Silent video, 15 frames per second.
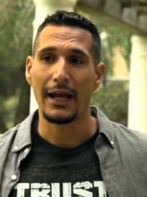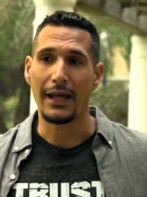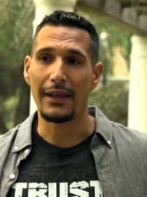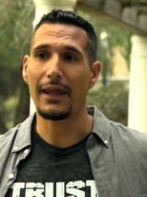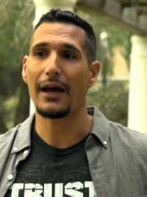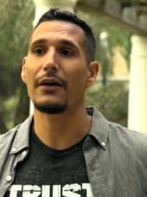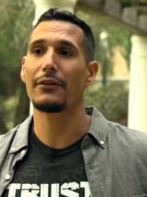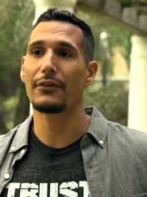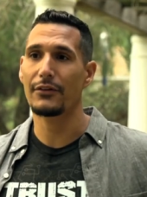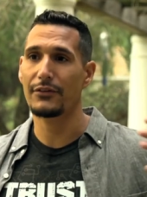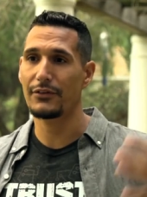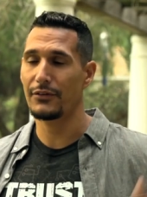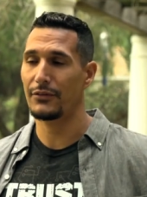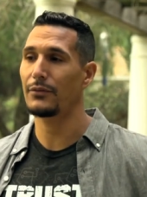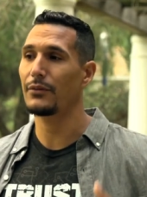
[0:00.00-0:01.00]
And now
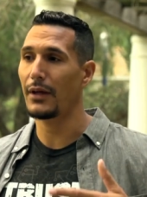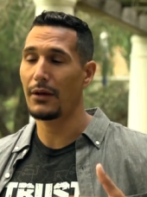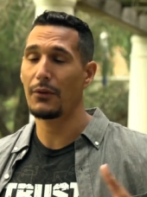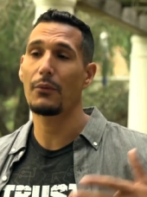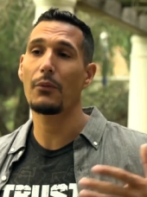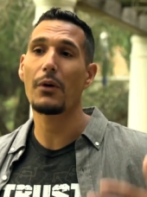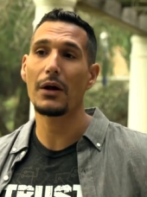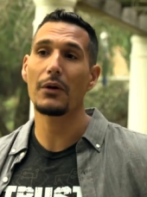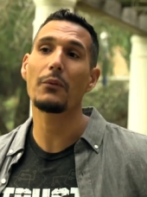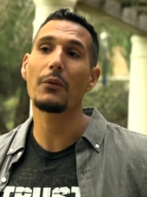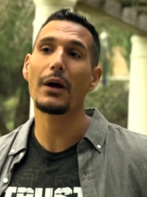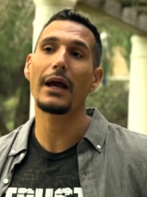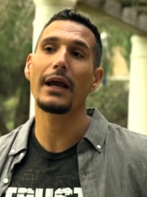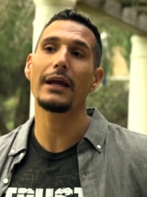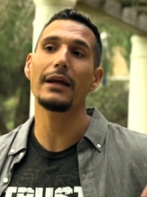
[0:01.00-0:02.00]
there's just like one
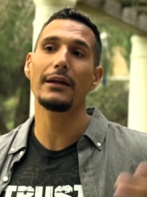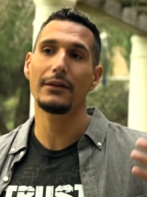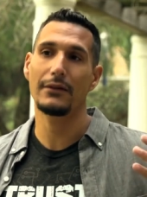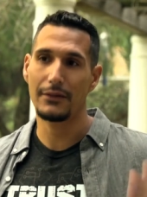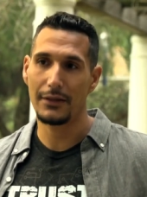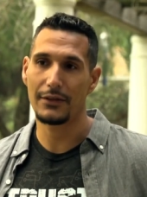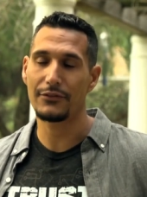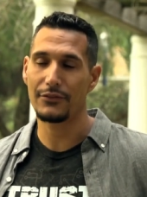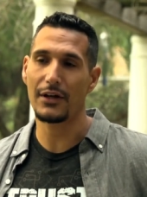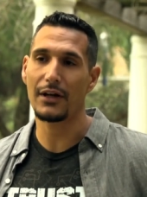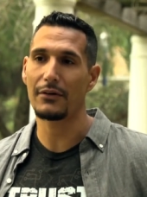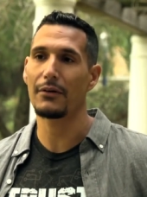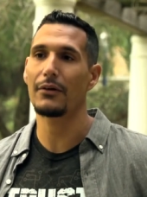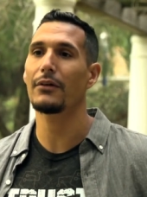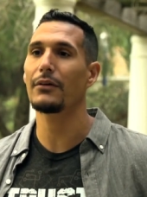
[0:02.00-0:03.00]
way in
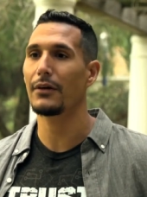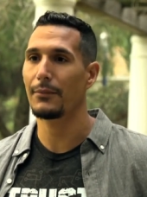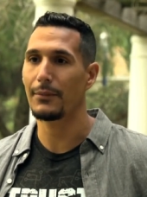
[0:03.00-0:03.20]
general.